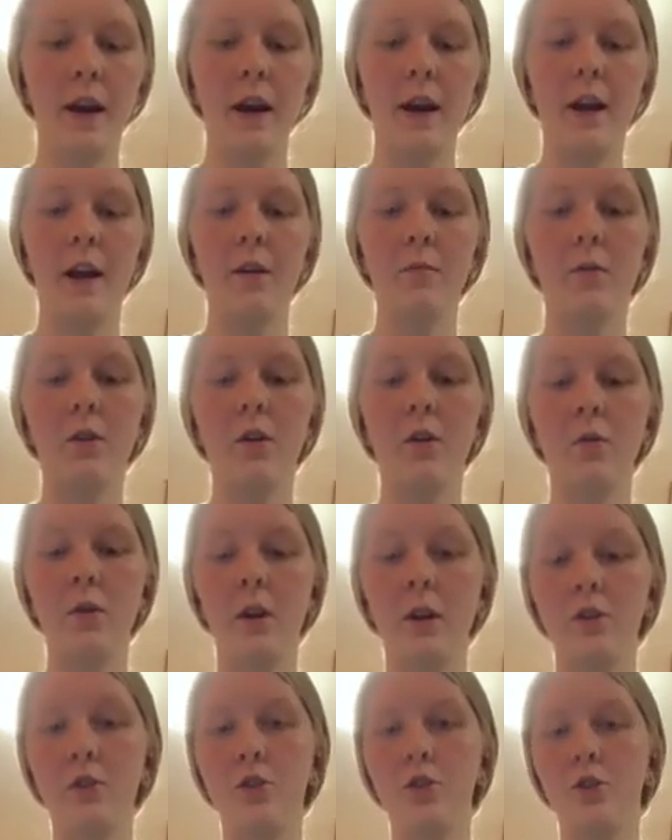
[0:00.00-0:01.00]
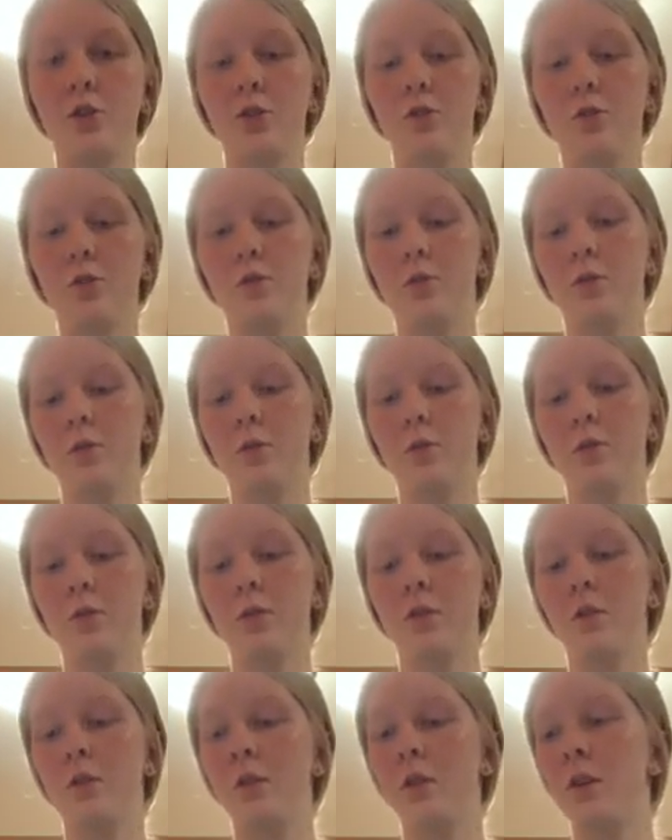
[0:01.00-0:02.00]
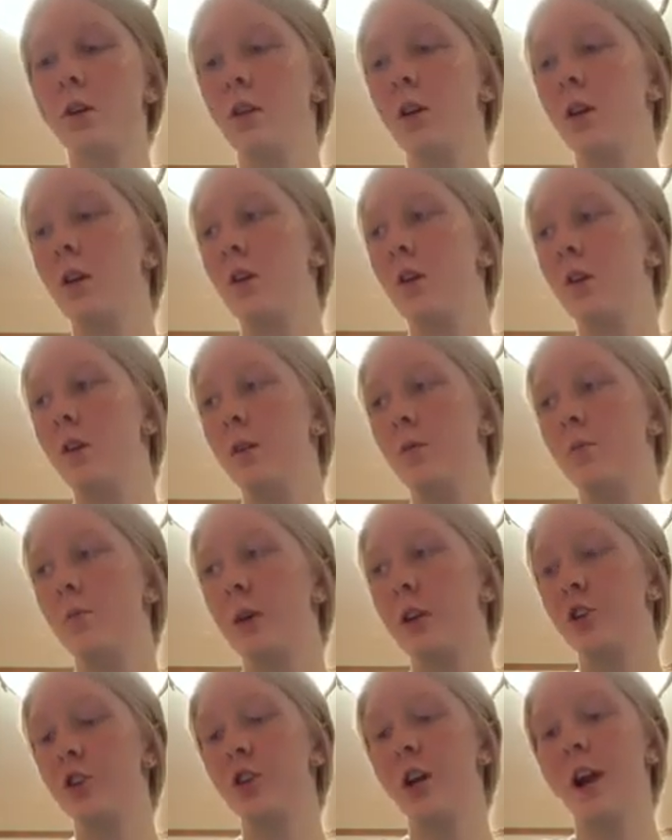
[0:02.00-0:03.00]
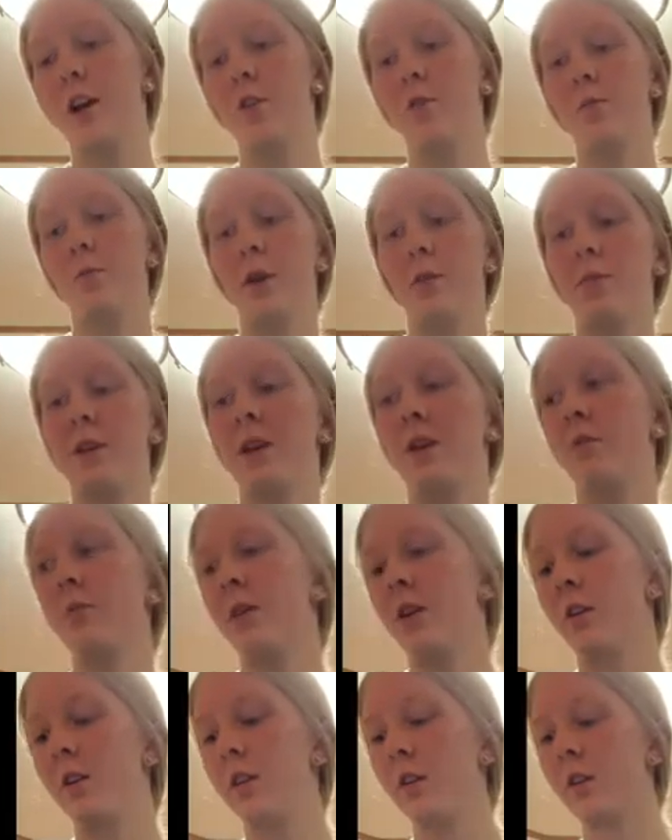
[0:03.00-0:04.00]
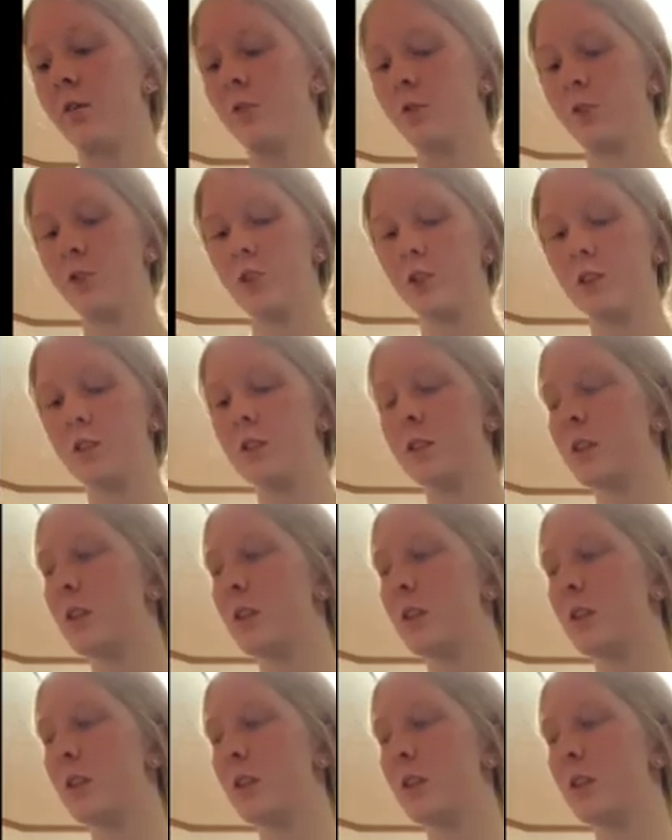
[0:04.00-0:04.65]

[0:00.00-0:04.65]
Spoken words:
I'm going to measure out my peanut butter, which this is a